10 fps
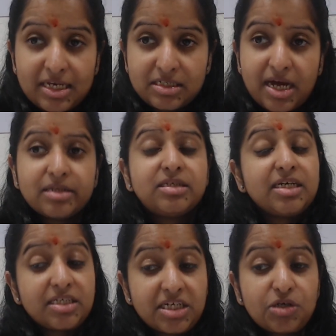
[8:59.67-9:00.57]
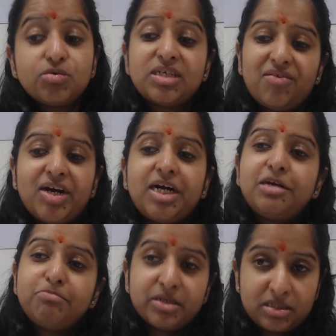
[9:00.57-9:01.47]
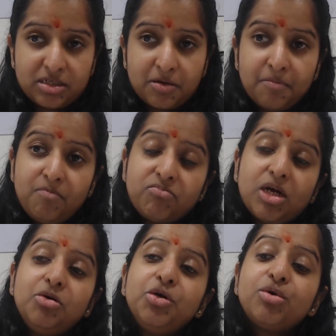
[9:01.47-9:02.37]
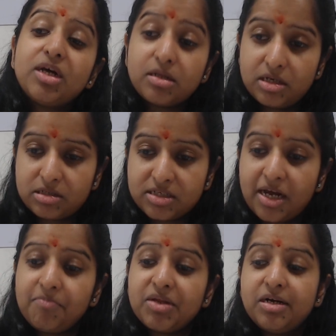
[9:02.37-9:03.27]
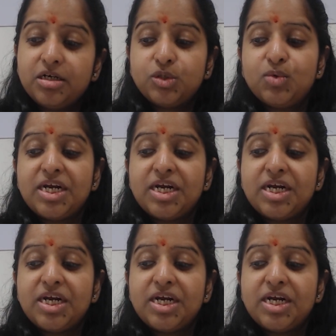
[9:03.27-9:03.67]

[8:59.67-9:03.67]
less than 60 to 70%. Now during this time it is